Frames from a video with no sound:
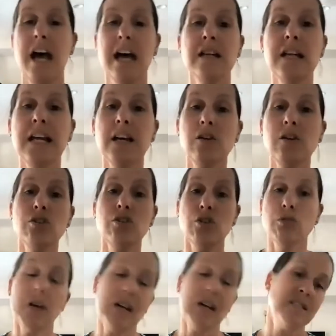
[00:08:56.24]
And Leah could
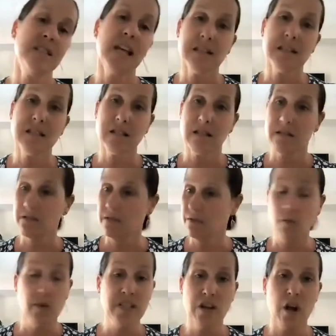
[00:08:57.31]
do a scent,
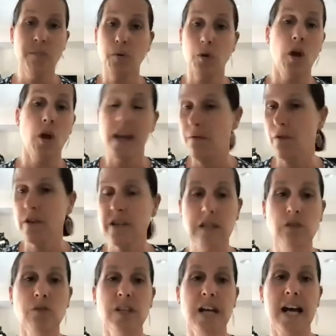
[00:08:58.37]
for example, every
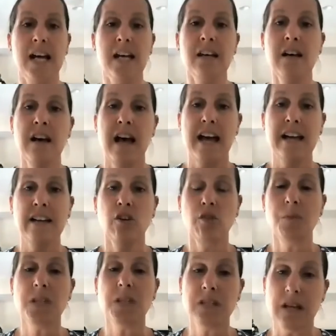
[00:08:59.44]
single day. And it
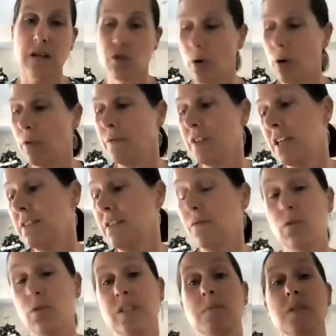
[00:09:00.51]
could be the twelve days of
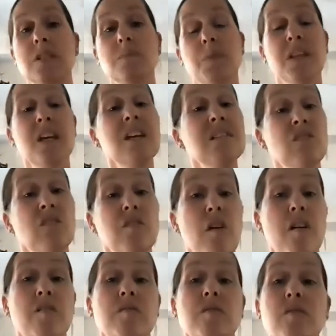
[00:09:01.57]
Christmas. But then it's got to go out